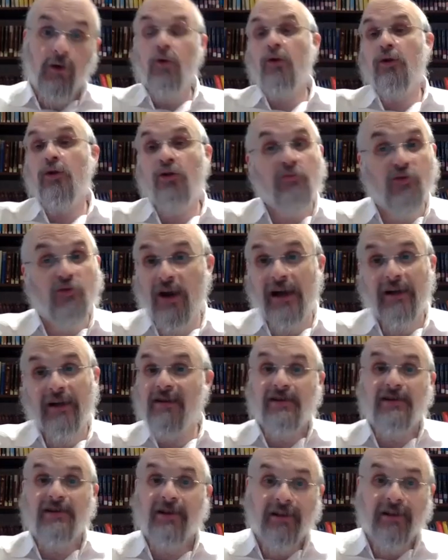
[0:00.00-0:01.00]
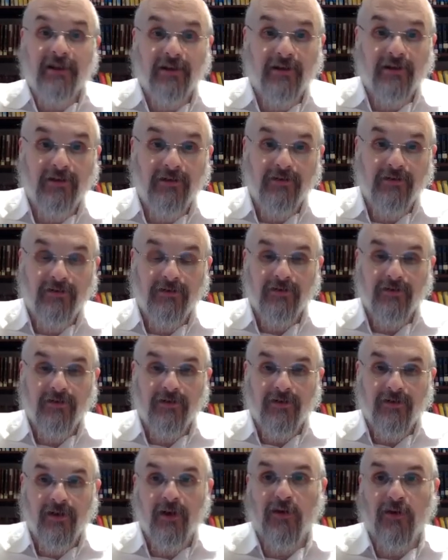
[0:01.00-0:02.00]
Ukudumuchas, this is clear.
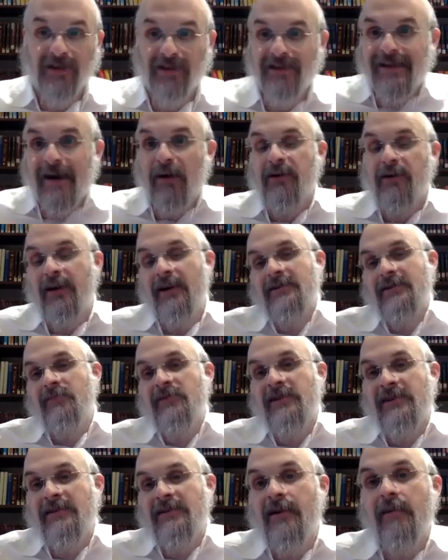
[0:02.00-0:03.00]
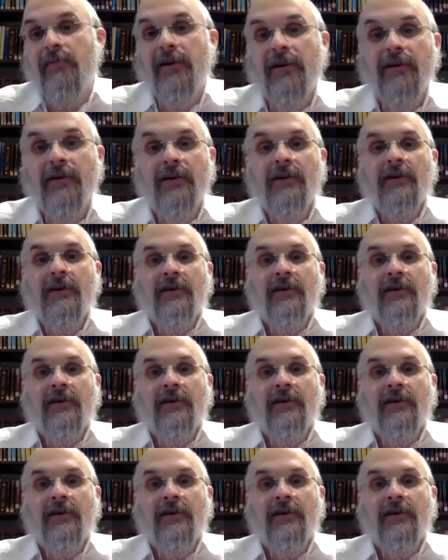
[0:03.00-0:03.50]
No, this is our custom, says the Rebbe.